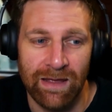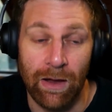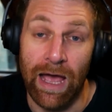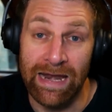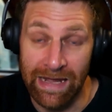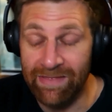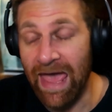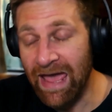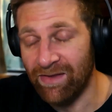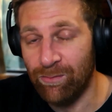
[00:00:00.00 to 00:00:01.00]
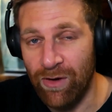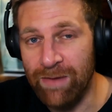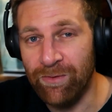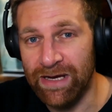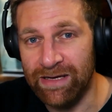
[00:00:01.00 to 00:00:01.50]
And the ACT
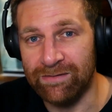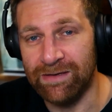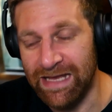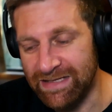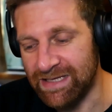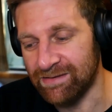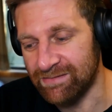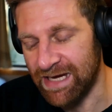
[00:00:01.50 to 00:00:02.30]
primary lensing